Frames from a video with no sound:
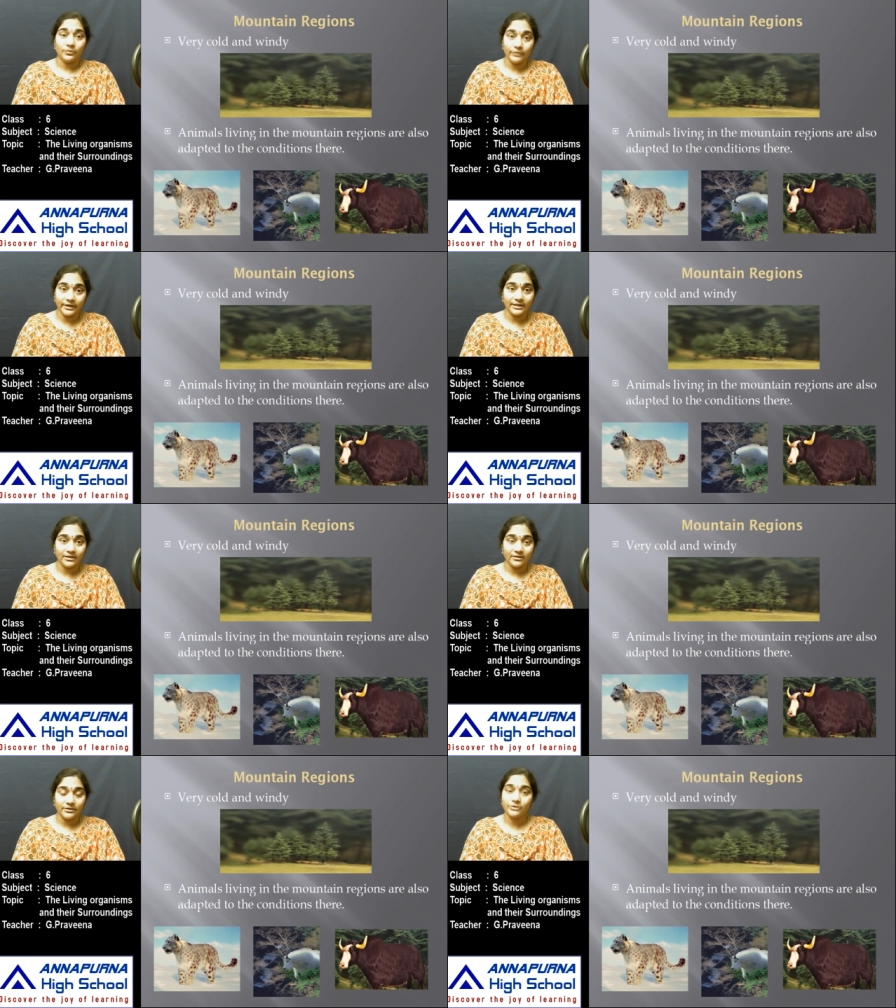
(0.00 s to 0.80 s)

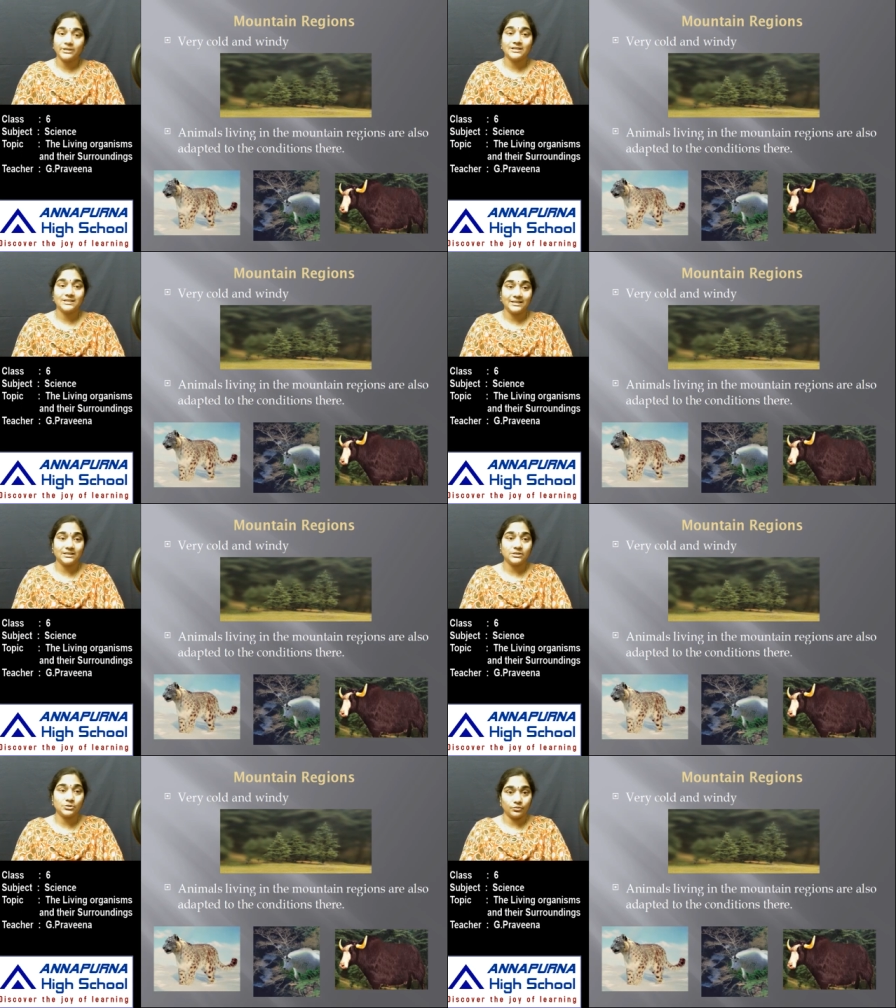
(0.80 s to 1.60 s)
winter you can see
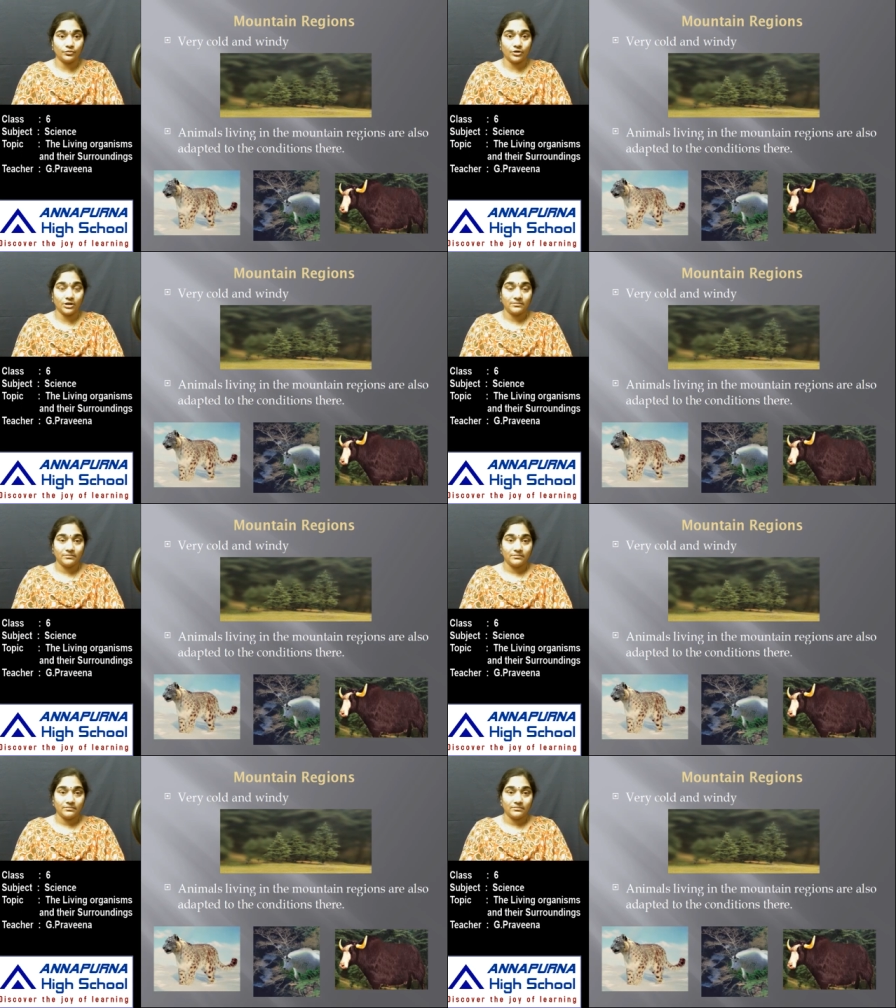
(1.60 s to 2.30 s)
the snowfall.